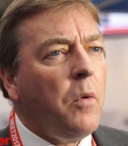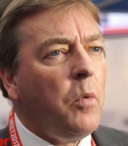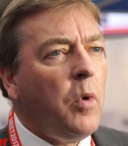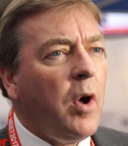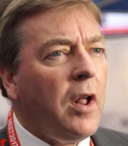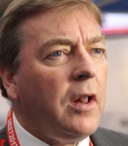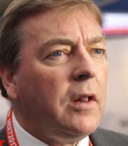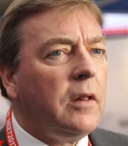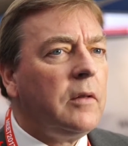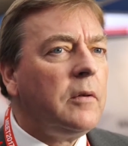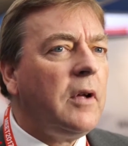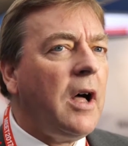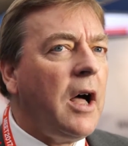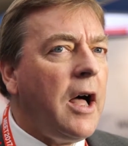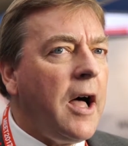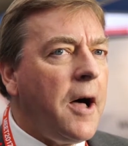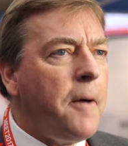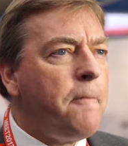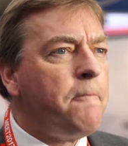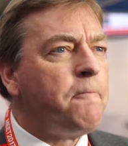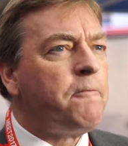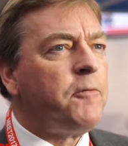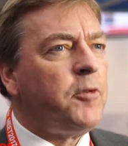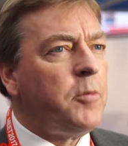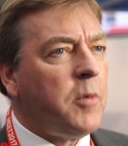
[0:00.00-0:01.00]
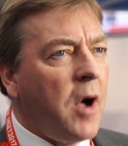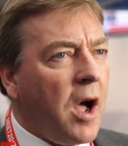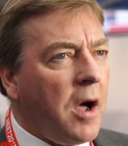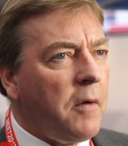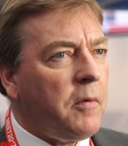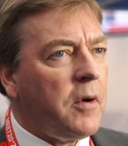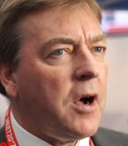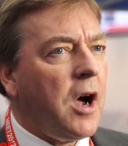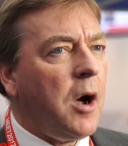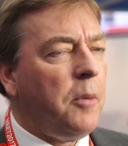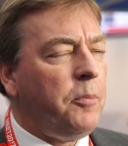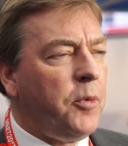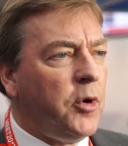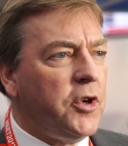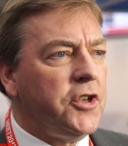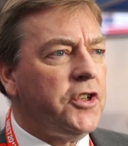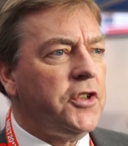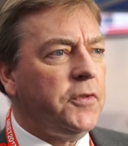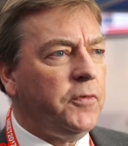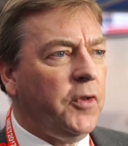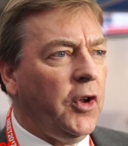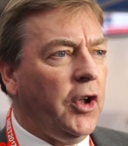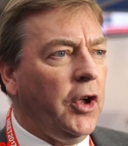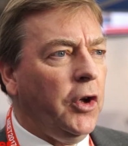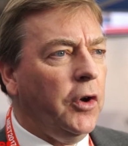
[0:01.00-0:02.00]
Well, um, from our, our,
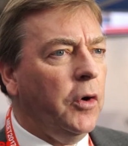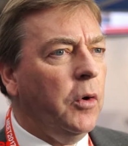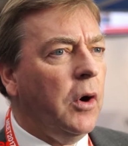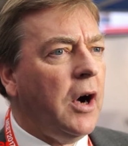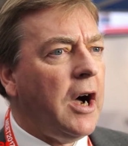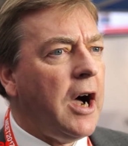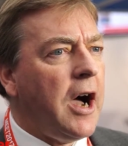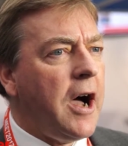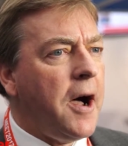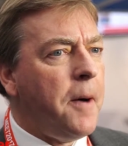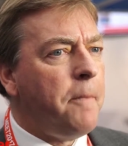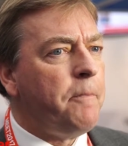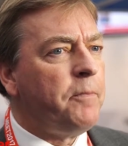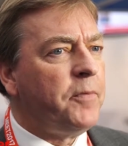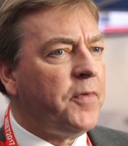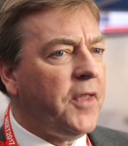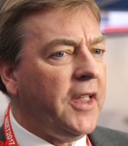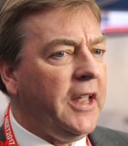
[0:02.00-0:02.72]
point of view, um,